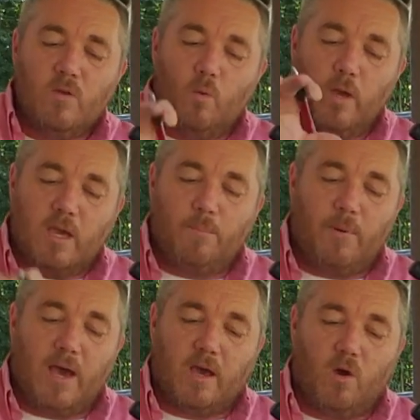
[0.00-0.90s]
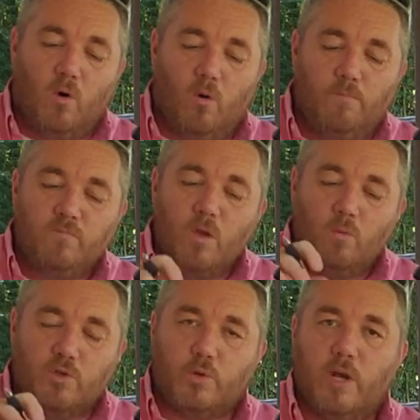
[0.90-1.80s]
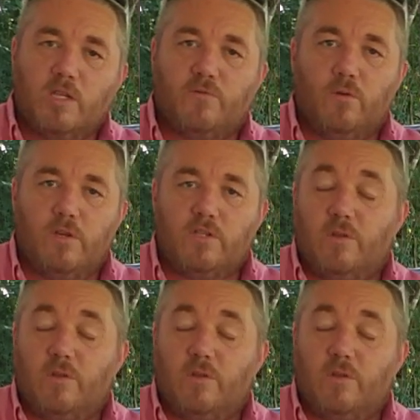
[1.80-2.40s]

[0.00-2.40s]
When we get back home, we'll transfer this,